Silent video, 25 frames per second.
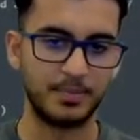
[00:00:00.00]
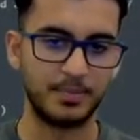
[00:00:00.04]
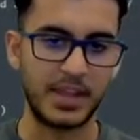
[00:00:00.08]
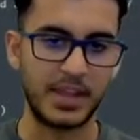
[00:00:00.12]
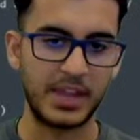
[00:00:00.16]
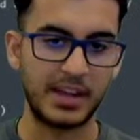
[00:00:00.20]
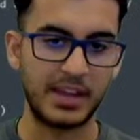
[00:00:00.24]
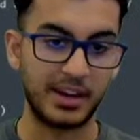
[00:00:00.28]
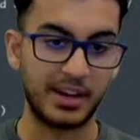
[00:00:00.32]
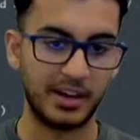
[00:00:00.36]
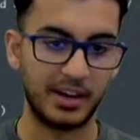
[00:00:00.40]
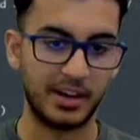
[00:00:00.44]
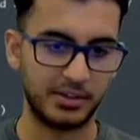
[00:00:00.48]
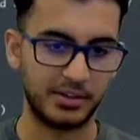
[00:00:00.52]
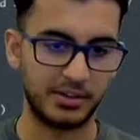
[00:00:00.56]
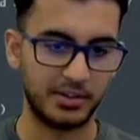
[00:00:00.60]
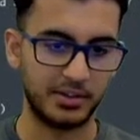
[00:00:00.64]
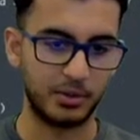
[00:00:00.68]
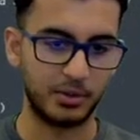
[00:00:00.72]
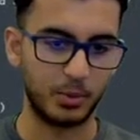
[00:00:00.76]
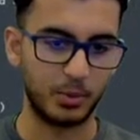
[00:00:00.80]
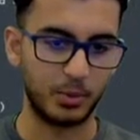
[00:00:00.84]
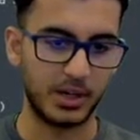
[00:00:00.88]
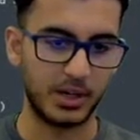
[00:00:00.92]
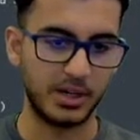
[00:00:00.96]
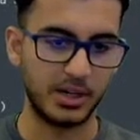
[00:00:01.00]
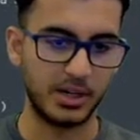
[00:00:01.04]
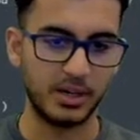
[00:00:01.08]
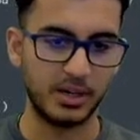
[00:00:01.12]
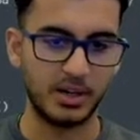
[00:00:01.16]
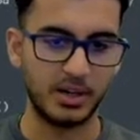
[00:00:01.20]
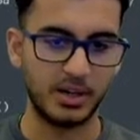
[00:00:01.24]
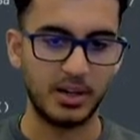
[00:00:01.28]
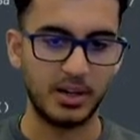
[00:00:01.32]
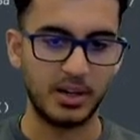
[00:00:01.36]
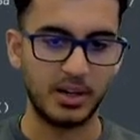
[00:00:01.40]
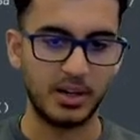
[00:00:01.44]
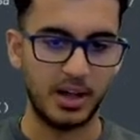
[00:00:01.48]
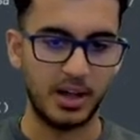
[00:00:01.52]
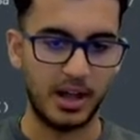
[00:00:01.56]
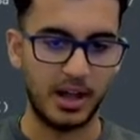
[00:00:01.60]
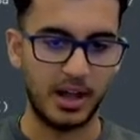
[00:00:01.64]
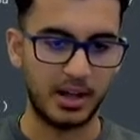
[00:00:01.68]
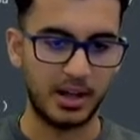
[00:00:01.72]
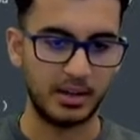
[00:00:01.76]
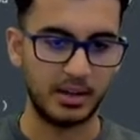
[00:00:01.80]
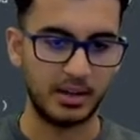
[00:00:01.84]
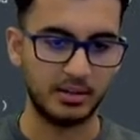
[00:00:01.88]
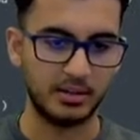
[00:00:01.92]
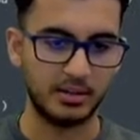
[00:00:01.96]
character is 1,
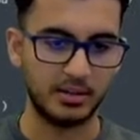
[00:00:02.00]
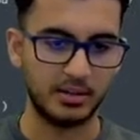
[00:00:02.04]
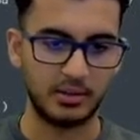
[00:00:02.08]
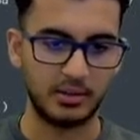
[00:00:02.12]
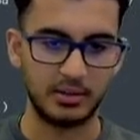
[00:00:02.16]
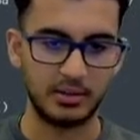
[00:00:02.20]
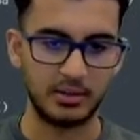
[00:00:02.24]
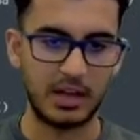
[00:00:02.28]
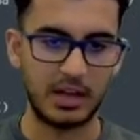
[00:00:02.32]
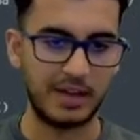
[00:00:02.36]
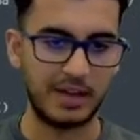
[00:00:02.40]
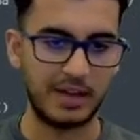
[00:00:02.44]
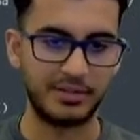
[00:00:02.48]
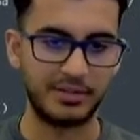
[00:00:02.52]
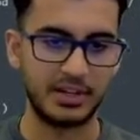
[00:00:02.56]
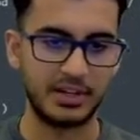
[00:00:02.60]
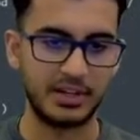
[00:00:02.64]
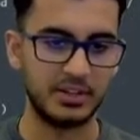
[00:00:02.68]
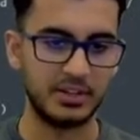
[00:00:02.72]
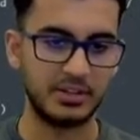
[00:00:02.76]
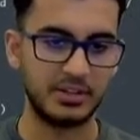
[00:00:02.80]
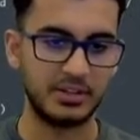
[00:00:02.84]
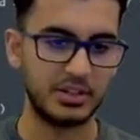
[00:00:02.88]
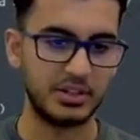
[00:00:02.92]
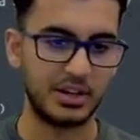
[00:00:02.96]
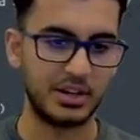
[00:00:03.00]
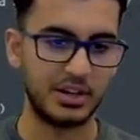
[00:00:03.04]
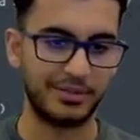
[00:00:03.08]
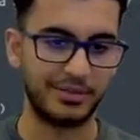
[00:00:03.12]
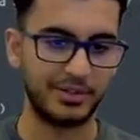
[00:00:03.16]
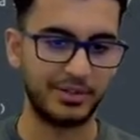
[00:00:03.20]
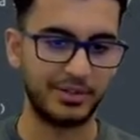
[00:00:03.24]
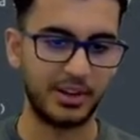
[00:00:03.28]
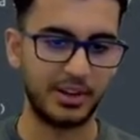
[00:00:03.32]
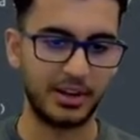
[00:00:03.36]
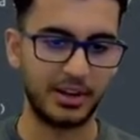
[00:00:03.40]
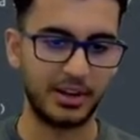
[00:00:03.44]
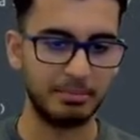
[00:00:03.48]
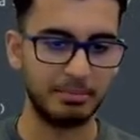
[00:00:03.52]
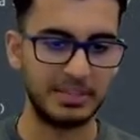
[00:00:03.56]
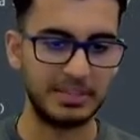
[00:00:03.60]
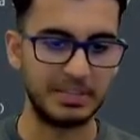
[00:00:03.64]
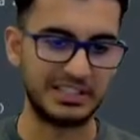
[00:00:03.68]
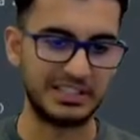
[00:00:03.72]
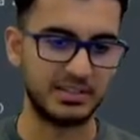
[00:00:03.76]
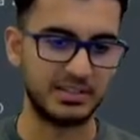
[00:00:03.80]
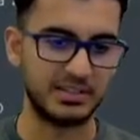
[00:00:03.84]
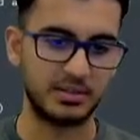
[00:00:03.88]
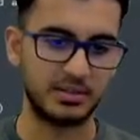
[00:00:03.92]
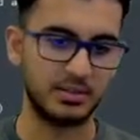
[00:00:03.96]
and every integer after that
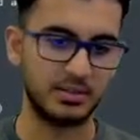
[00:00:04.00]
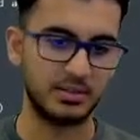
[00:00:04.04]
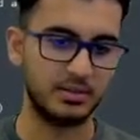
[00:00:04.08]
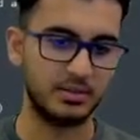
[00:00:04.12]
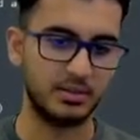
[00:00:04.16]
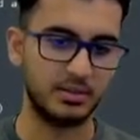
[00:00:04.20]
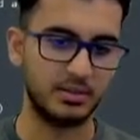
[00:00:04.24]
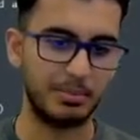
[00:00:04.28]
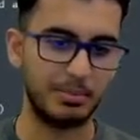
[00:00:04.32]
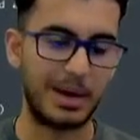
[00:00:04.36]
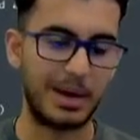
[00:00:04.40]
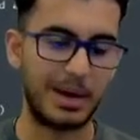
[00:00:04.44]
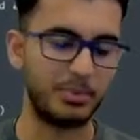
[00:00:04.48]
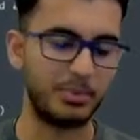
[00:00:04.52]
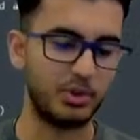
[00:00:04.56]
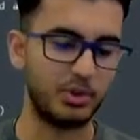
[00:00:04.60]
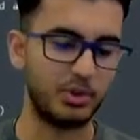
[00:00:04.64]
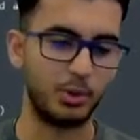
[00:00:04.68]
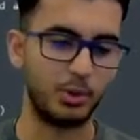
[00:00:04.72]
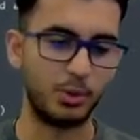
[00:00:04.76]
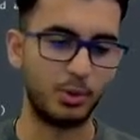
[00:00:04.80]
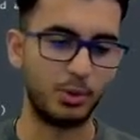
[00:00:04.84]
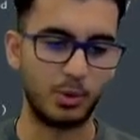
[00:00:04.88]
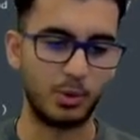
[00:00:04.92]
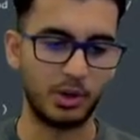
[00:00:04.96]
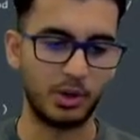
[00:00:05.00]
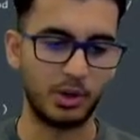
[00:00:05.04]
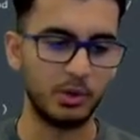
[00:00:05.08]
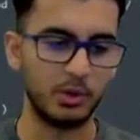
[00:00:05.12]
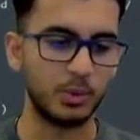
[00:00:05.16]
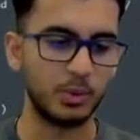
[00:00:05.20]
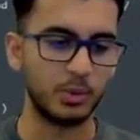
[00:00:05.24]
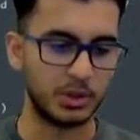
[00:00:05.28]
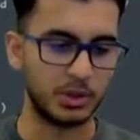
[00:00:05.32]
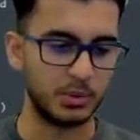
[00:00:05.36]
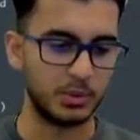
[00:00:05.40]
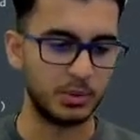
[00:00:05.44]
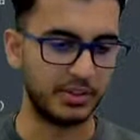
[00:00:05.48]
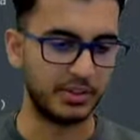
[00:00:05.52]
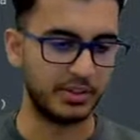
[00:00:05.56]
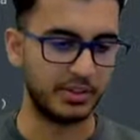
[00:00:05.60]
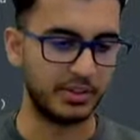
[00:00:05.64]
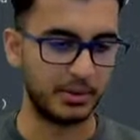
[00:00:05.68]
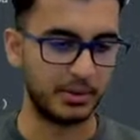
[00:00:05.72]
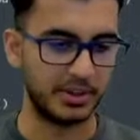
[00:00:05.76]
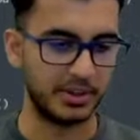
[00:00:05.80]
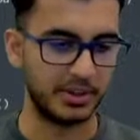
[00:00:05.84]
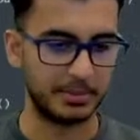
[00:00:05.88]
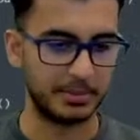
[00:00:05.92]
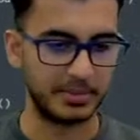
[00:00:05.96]
maps to a word, which we'll see
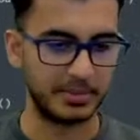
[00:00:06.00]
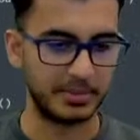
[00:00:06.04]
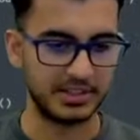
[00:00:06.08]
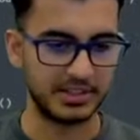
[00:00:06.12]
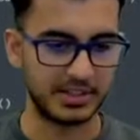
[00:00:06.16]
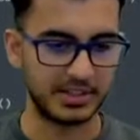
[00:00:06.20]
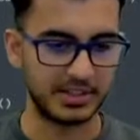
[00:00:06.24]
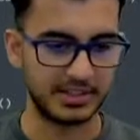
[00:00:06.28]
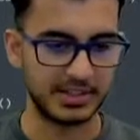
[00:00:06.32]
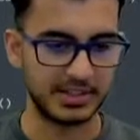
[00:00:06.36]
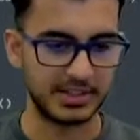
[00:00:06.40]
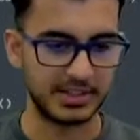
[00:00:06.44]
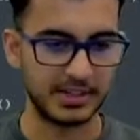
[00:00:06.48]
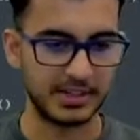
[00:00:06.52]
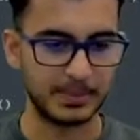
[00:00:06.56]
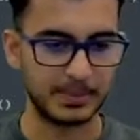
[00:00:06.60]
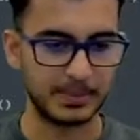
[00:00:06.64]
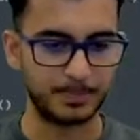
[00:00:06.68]
what that means in a second.